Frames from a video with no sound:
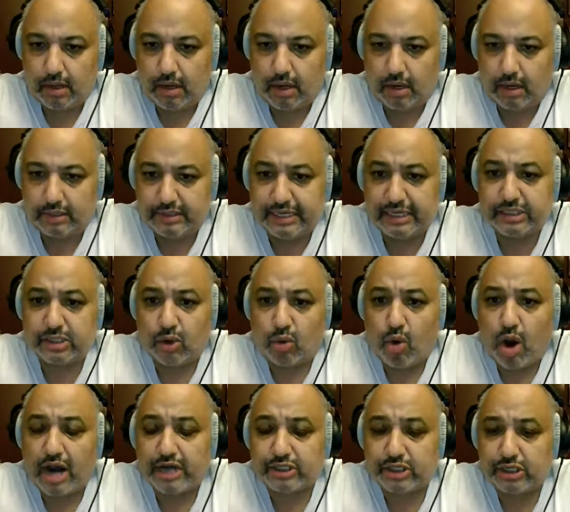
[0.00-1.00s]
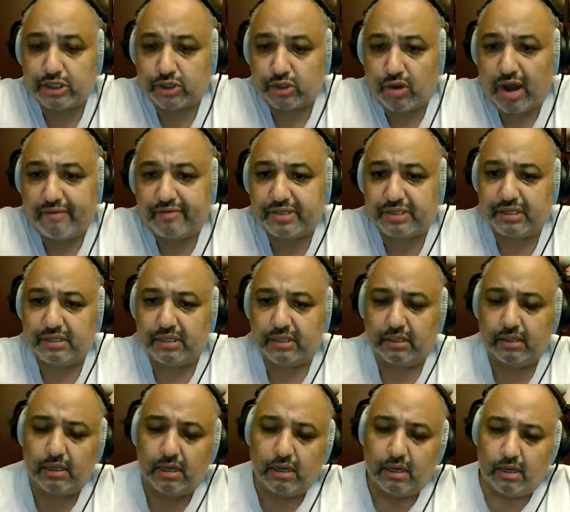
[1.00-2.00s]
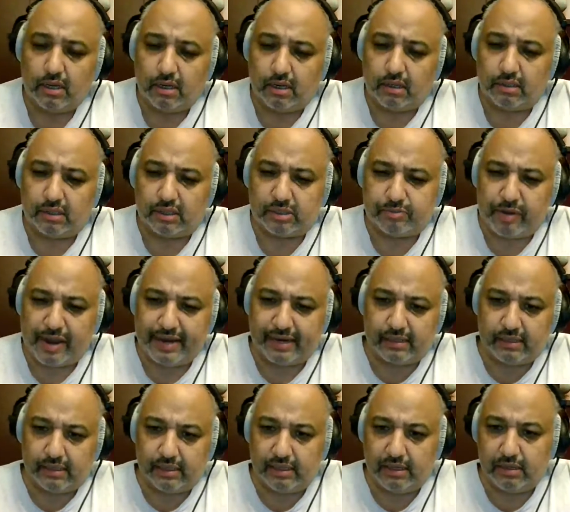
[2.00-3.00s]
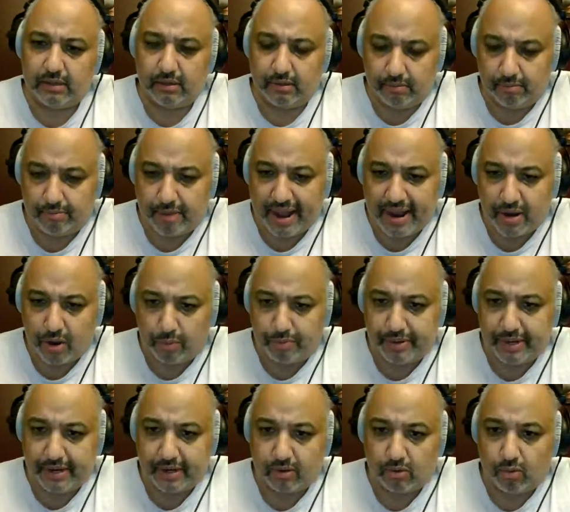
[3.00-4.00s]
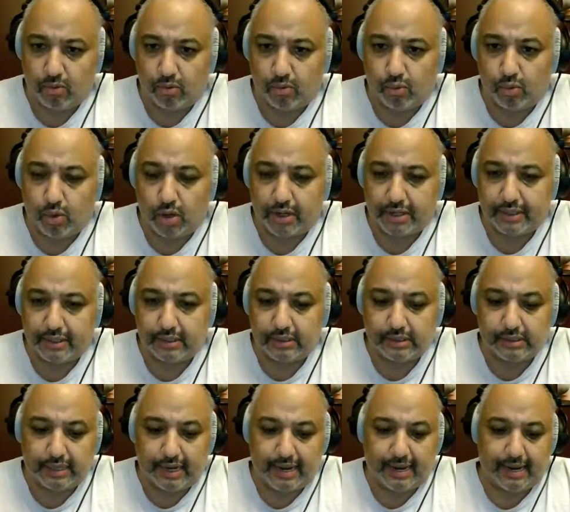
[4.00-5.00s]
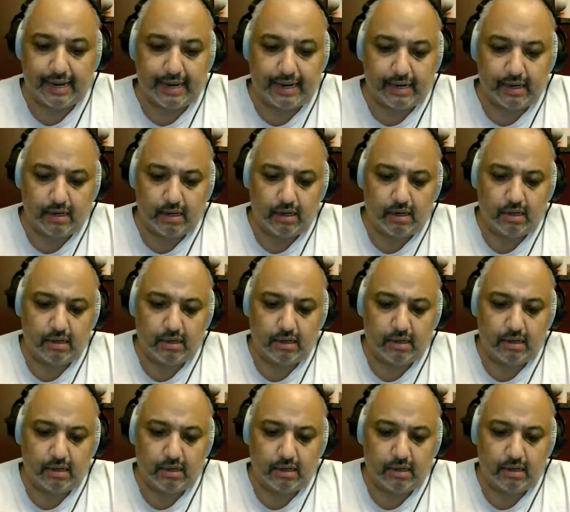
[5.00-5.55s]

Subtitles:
Denzel Washington. So obviously the Spike Lee biopic was a